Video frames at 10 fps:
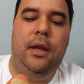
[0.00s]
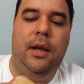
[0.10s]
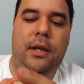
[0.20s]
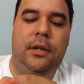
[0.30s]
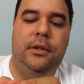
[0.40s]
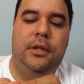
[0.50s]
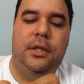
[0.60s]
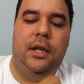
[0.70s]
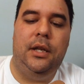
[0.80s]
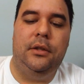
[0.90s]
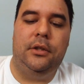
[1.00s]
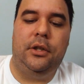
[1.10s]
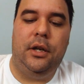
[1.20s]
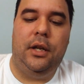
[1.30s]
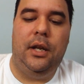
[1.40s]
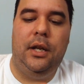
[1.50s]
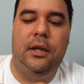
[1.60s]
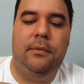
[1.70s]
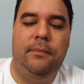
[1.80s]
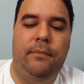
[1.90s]
and you'll see it'll start getting
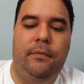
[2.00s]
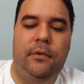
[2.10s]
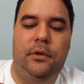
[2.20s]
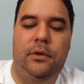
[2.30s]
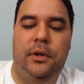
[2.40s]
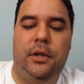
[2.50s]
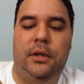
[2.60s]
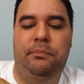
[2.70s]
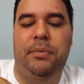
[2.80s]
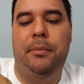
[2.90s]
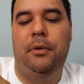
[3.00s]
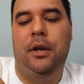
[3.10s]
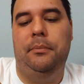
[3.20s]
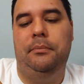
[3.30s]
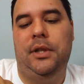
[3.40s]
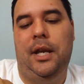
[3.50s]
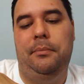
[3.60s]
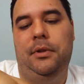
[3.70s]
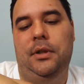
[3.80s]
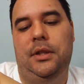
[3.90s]
to a bubblegum type
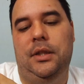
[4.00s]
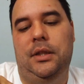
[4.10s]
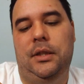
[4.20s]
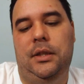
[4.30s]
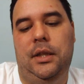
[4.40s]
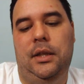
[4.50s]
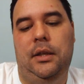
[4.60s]
consistency.